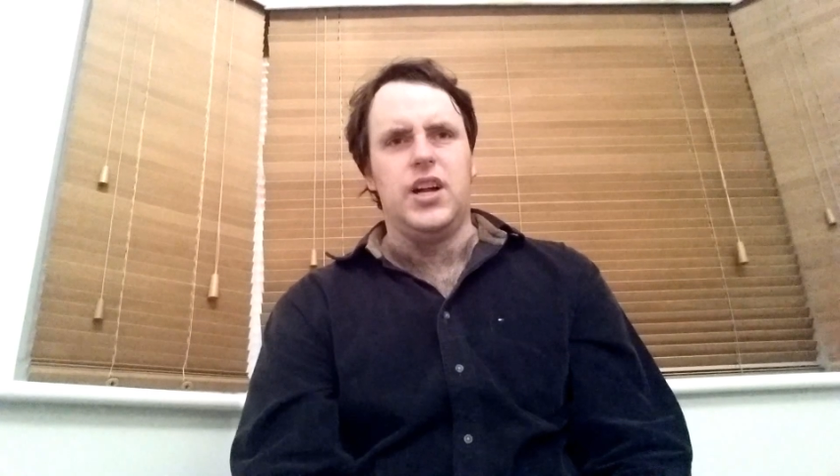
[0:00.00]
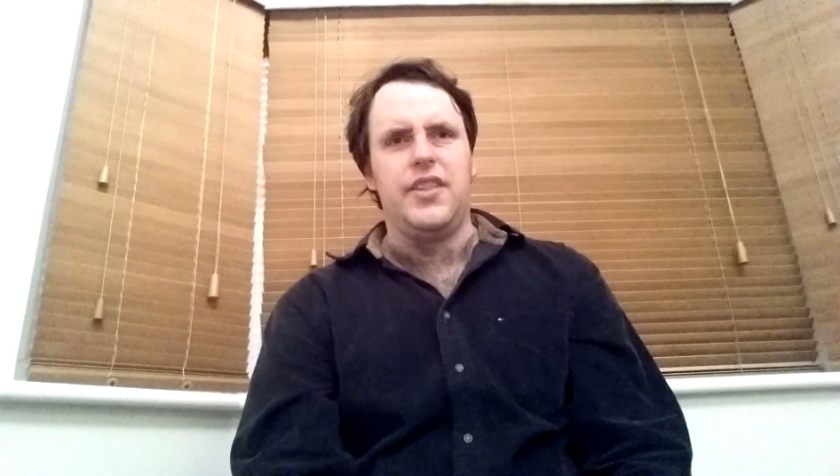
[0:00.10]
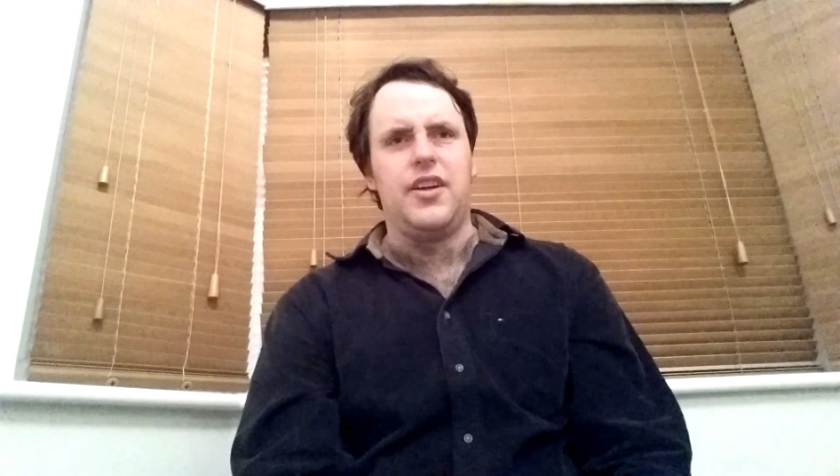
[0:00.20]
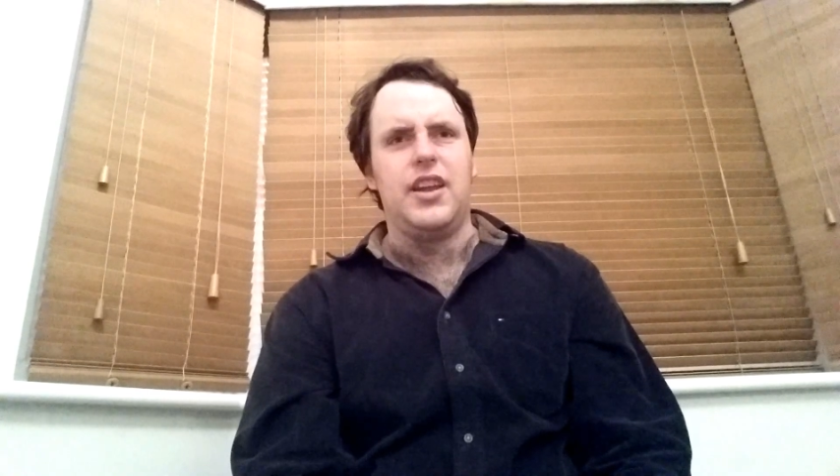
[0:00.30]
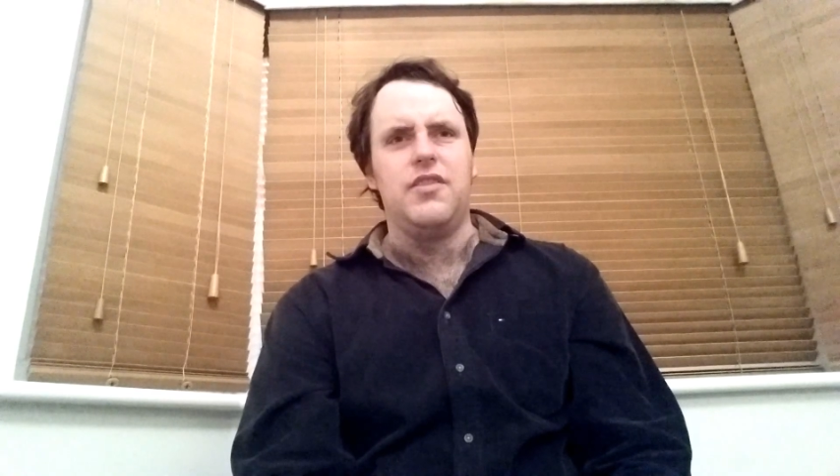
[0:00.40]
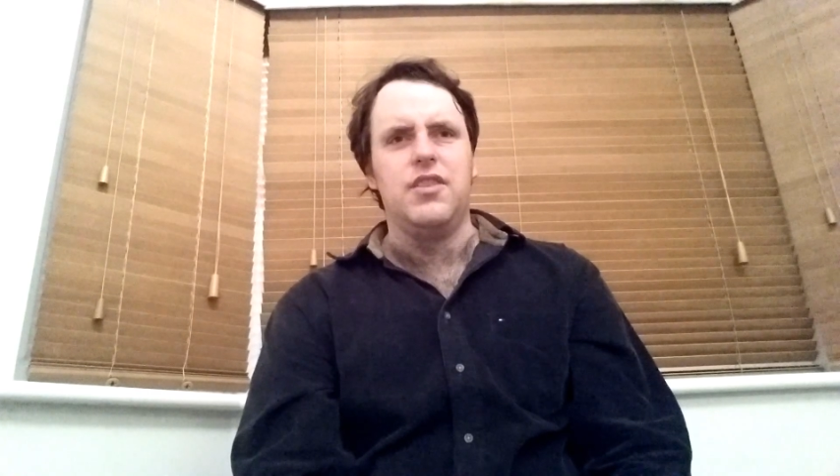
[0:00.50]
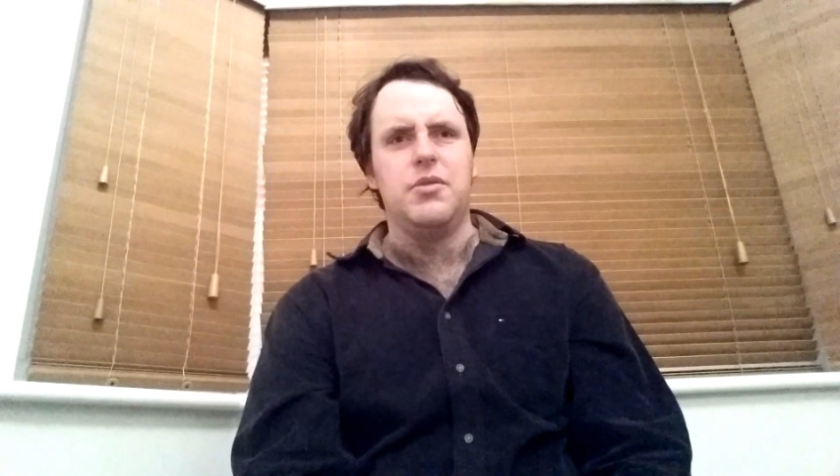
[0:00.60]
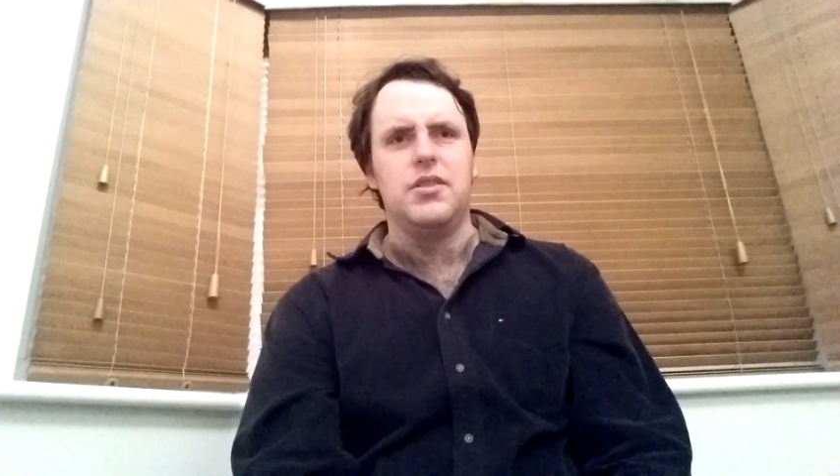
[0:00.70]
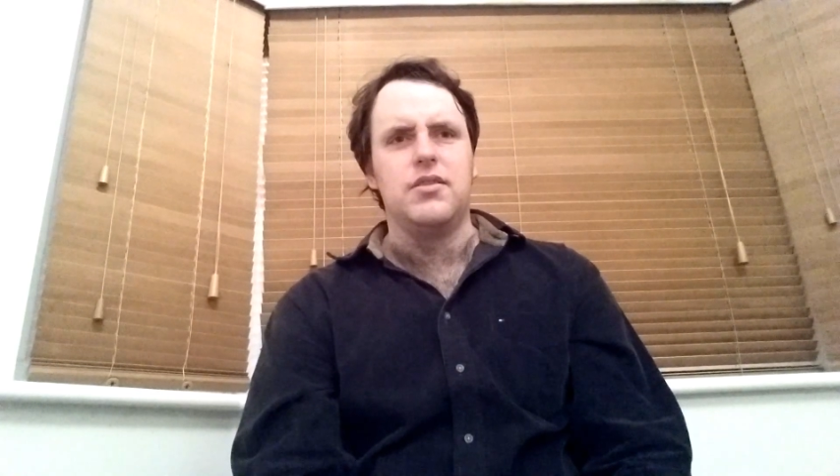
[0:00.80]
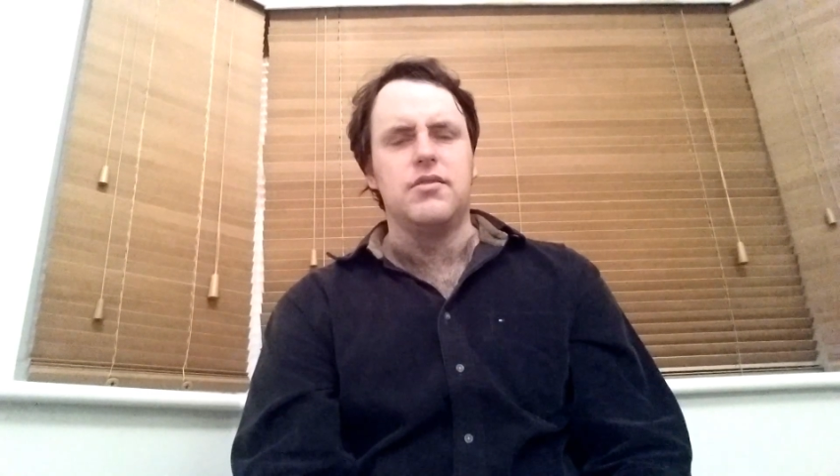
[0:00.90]
I thought
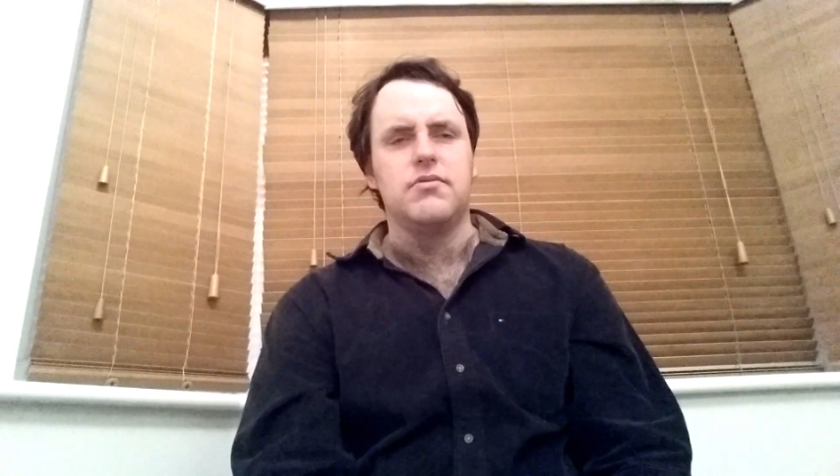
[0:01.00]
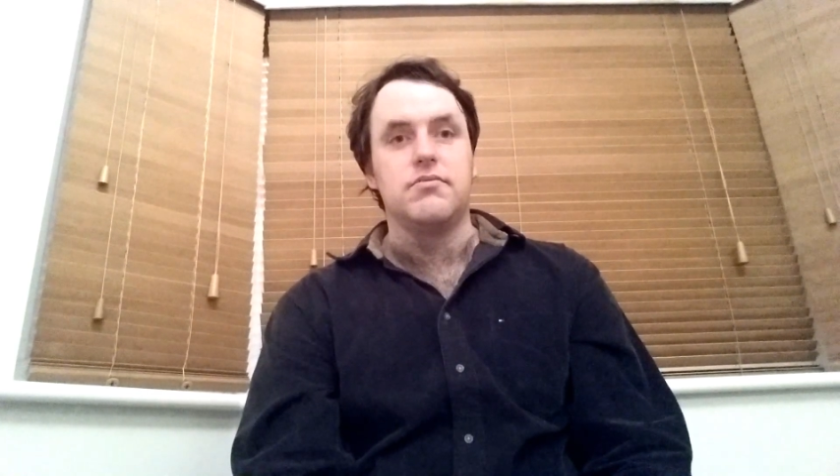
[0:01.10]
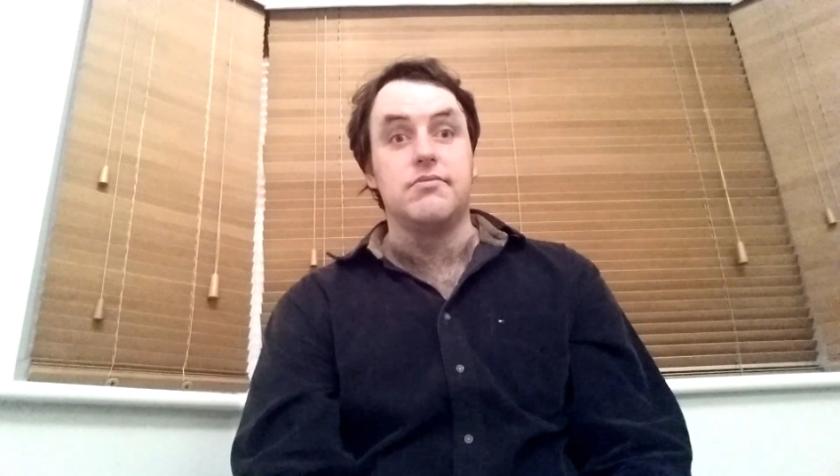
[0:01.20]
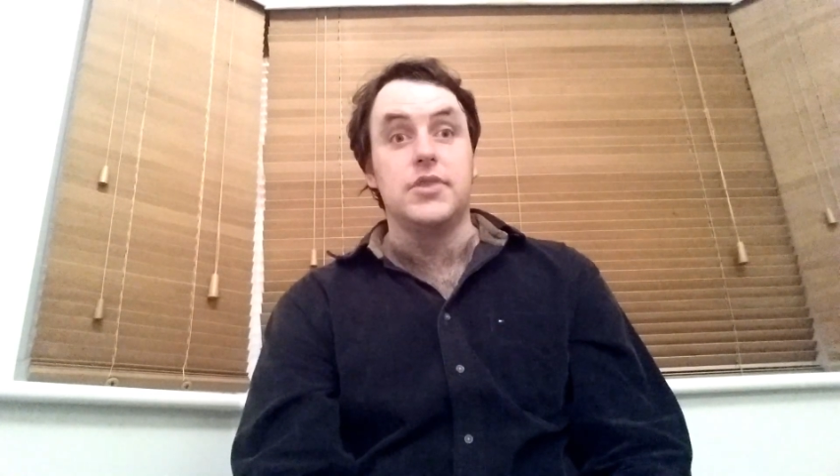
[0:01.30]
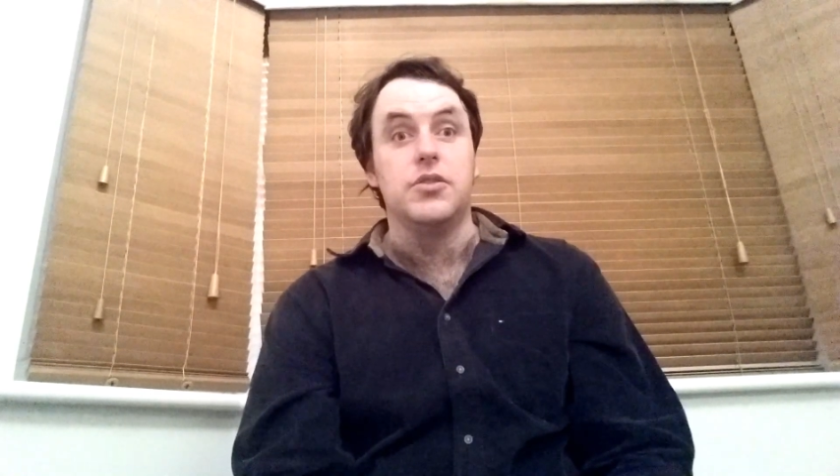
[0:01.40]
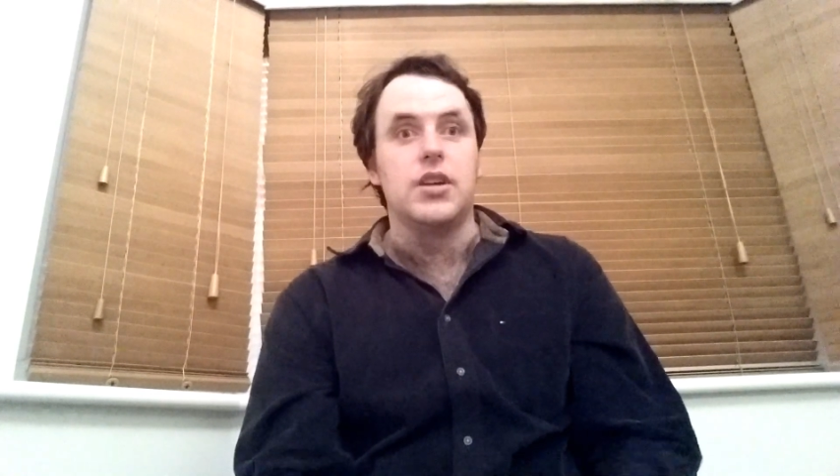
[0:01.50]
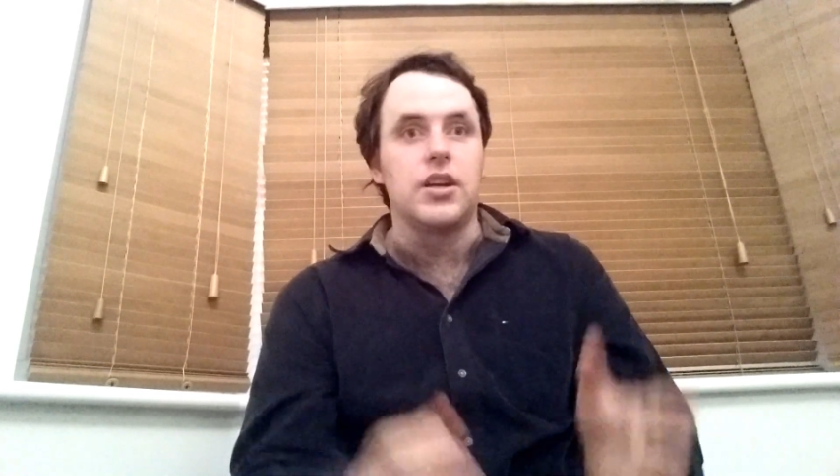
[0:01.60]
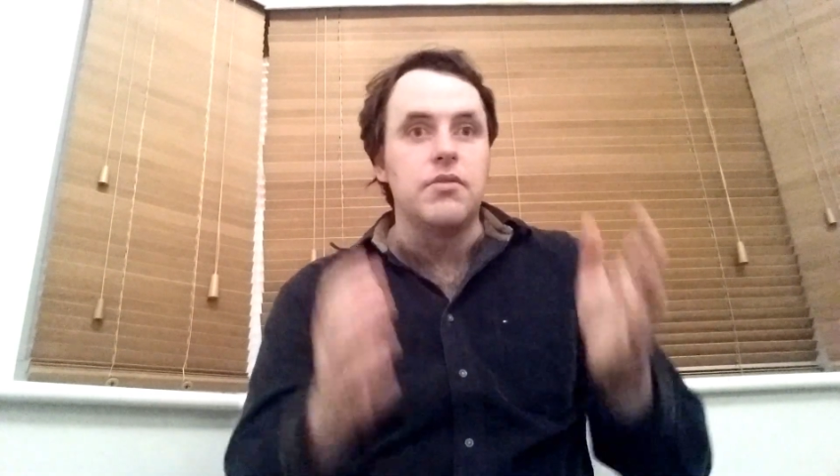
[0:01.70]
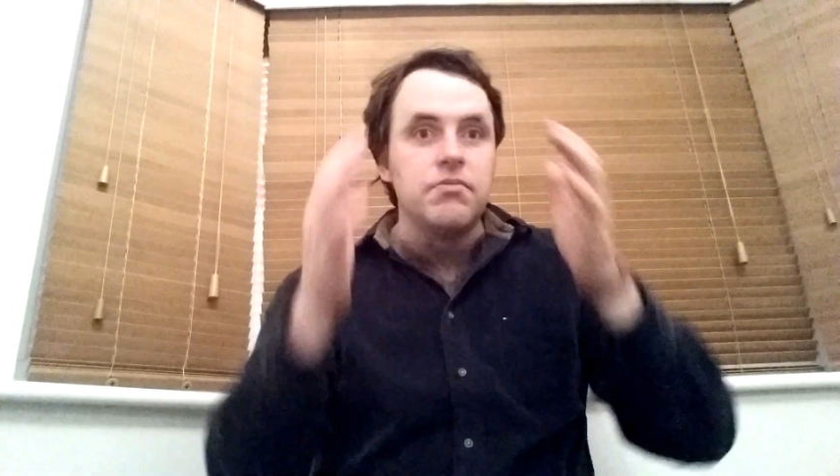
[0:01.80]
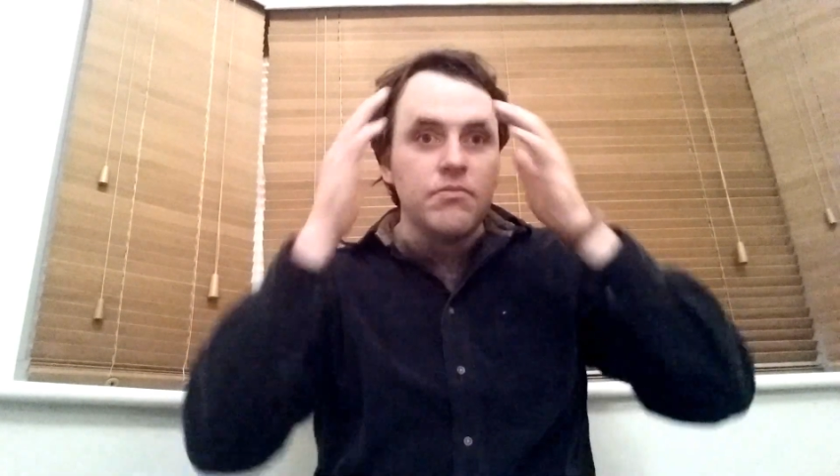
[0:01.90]
everyone, okay.